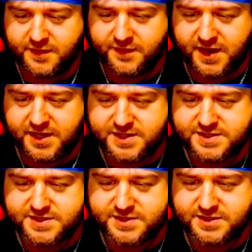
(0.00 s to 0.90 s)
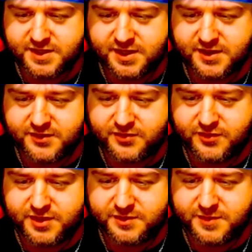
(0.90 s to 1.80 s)
That is not a
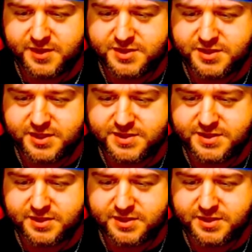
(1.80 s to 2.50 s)
three dimension, is it?